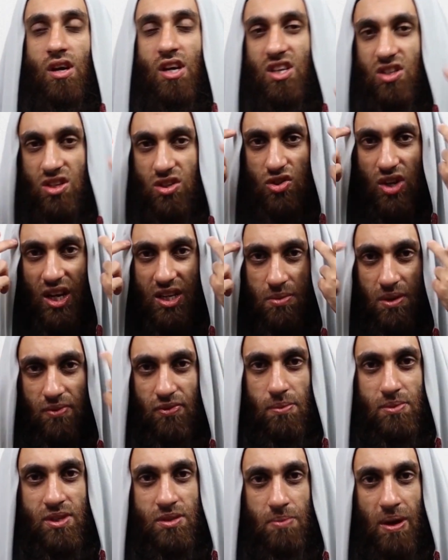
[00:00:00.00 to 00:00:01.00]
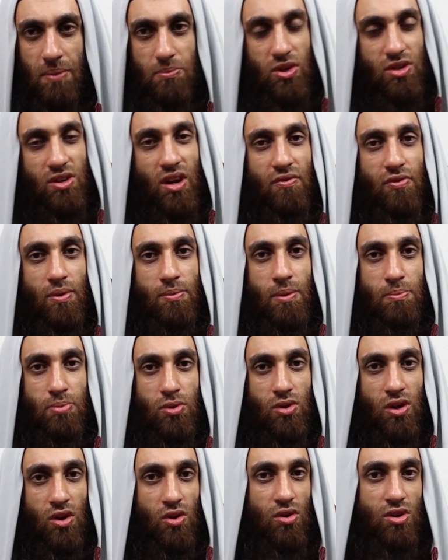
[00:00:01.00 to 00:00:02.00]
He used to transmit from his memory, not from the
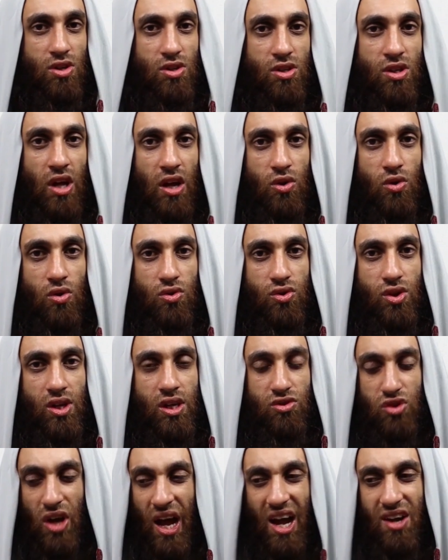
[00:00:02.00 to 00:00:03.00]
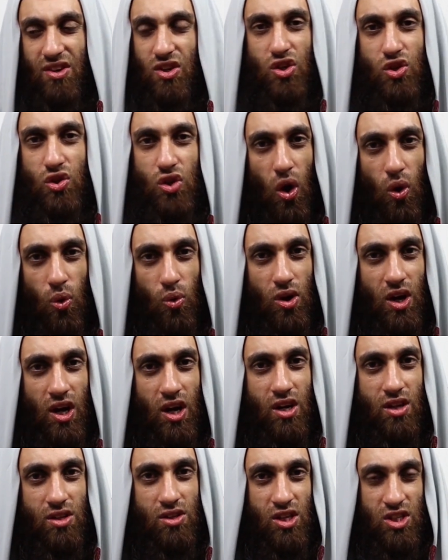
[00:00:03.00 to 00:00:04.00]
book, according to Dar Qutni. So how do you know
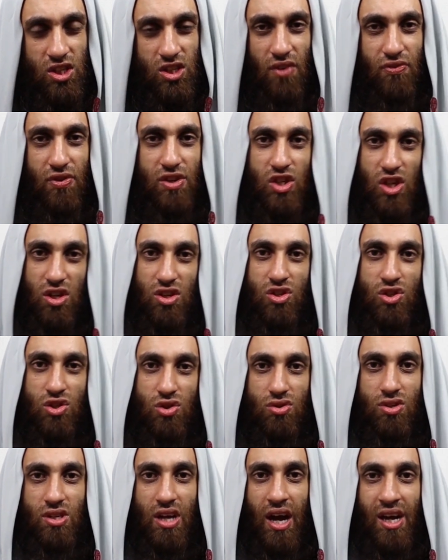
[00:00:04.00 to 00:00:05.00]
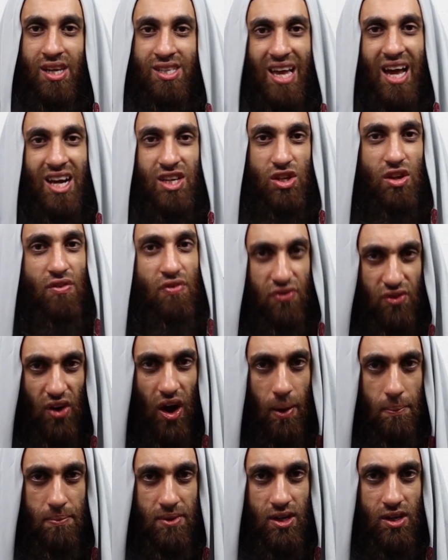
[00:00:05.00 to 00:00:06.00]
the stuff in Sharh As-Sunnah is actually
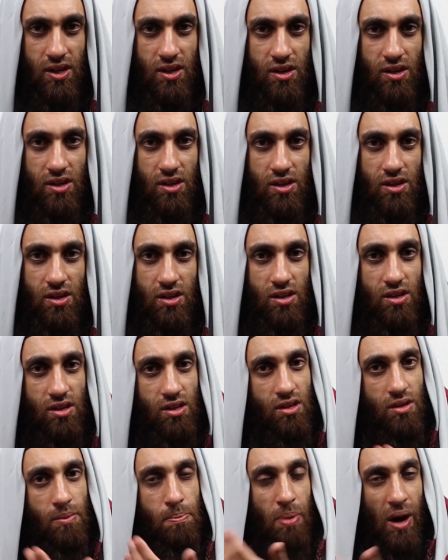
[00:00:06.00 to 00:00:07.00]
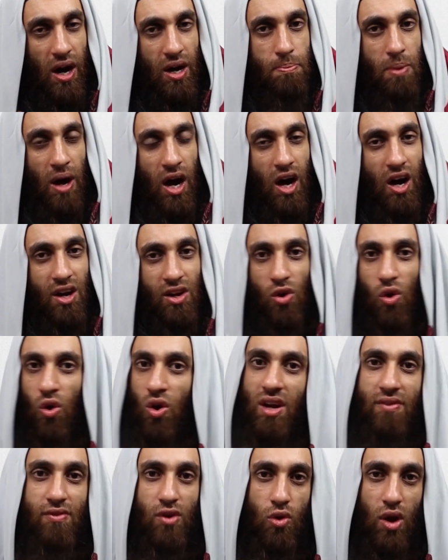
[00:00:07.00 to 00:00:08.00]
from Barbahari
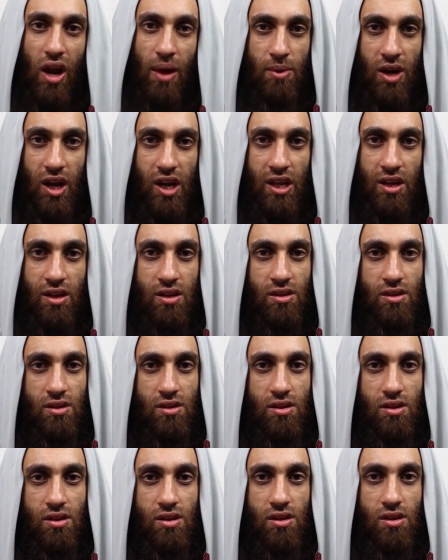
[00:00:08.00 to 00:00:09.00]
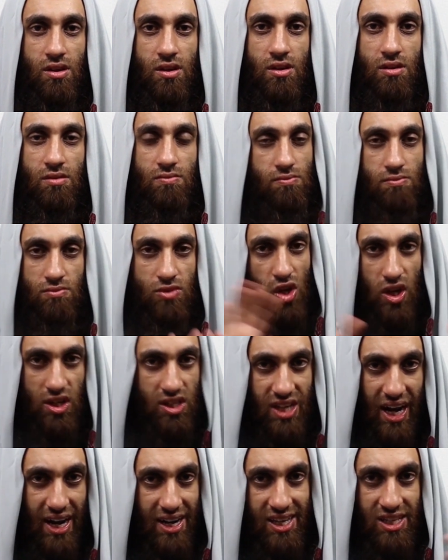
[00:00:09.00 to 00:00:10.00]
or even Ghulam Khalil? You
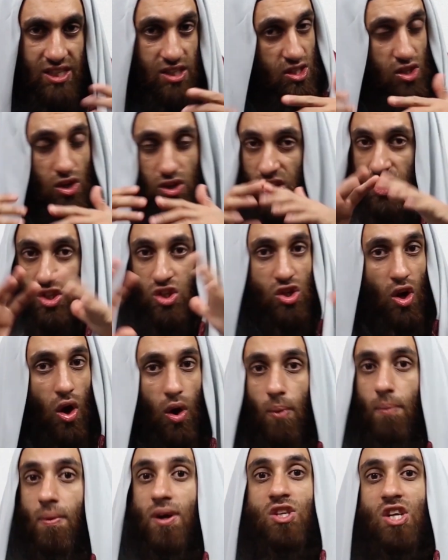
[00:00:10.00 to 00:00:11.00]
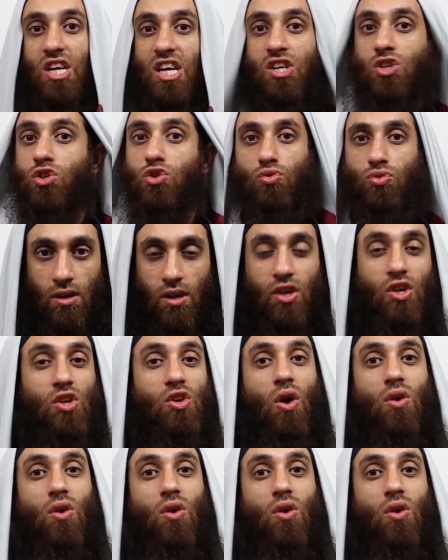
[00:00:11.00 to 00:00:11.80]
understand? There's so much issue. You